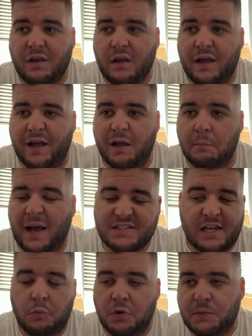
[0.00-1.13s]
As
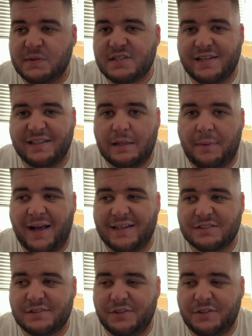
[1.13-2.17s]
Ed Woodward said in the past,